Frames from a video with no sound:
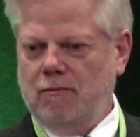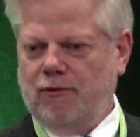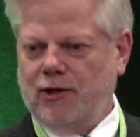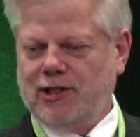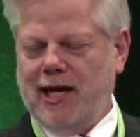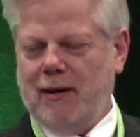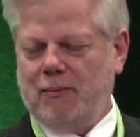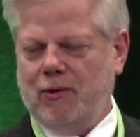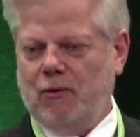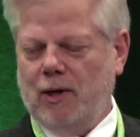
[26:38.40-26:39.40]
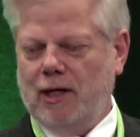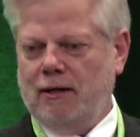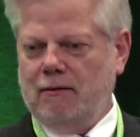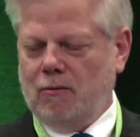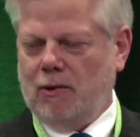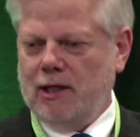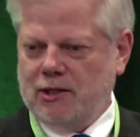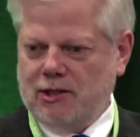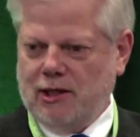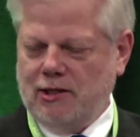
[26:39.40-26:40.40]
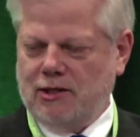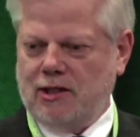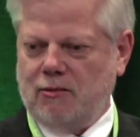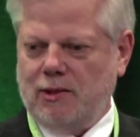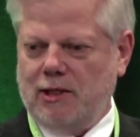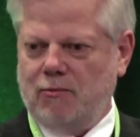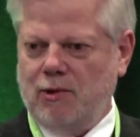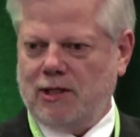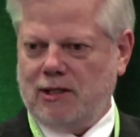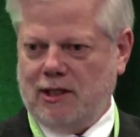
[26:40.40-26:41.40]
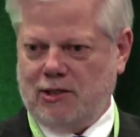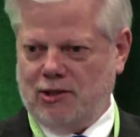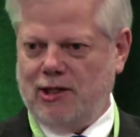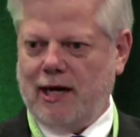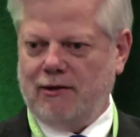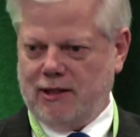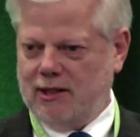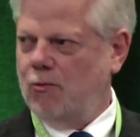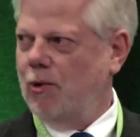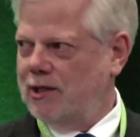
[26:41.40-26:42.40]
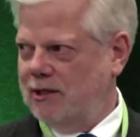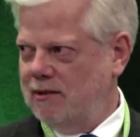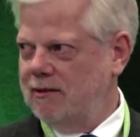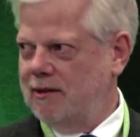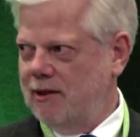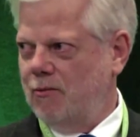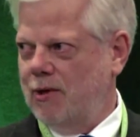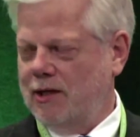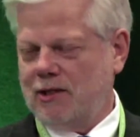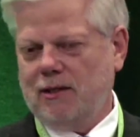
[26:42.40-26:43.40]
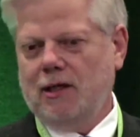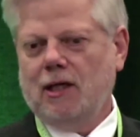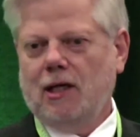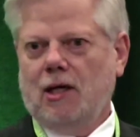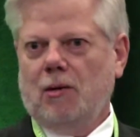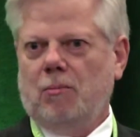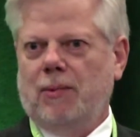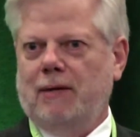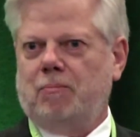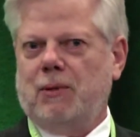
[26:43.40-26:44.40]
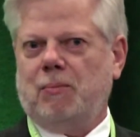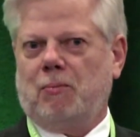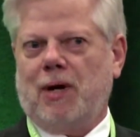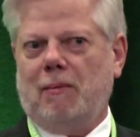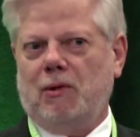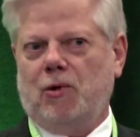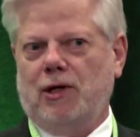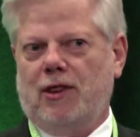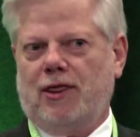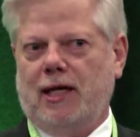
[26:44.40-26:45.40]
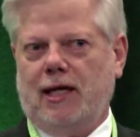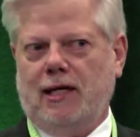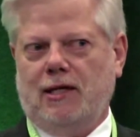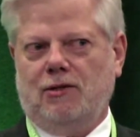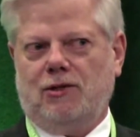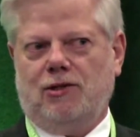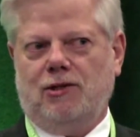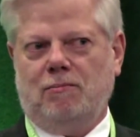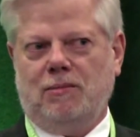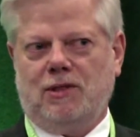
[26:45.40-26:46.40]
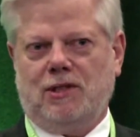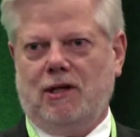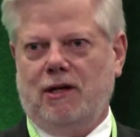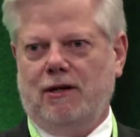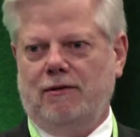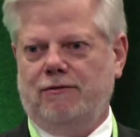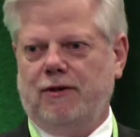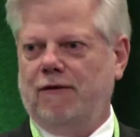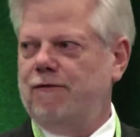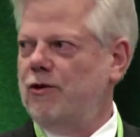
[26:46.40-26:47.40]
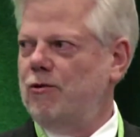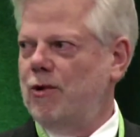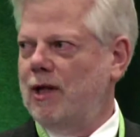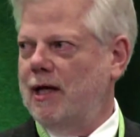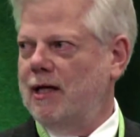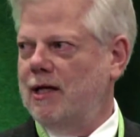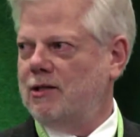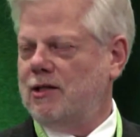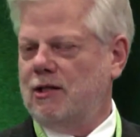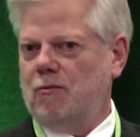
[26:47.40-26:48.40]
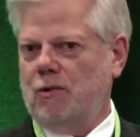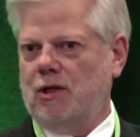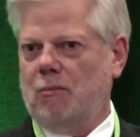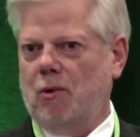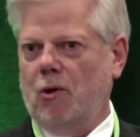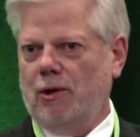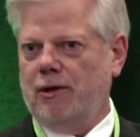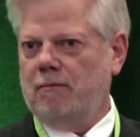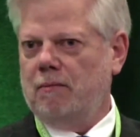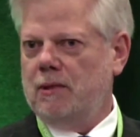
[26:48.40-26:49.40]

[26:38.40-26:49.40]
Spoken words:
For example, one of the studies that we did recently, it turned out that there wasn't a risk, but people probably weren't thinking in terms of a food-related incident when the Ebola